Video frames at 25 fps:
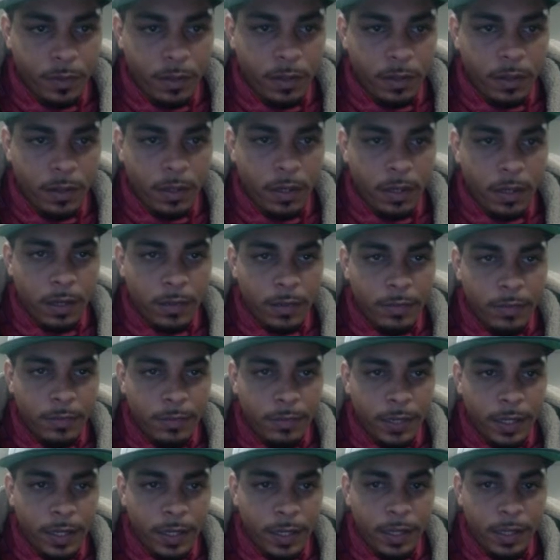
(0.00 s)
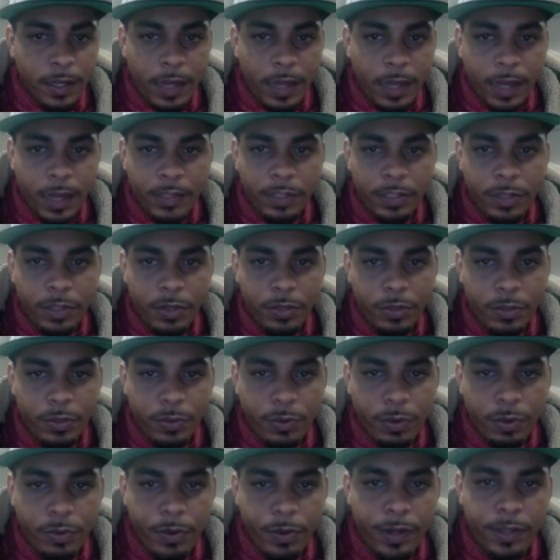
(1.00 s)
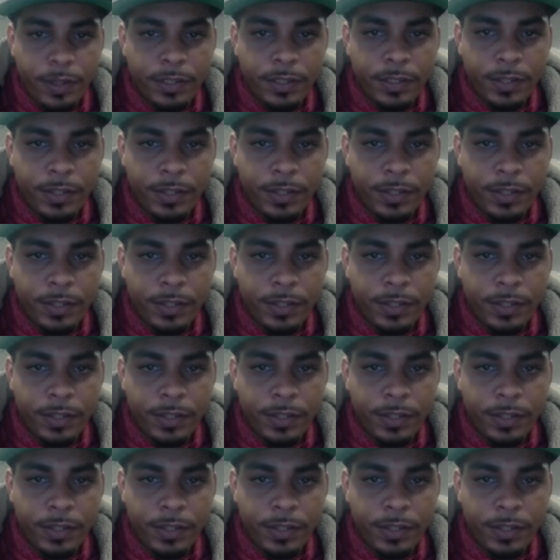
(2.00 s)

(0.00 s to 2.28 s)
Again, I chose Road Rage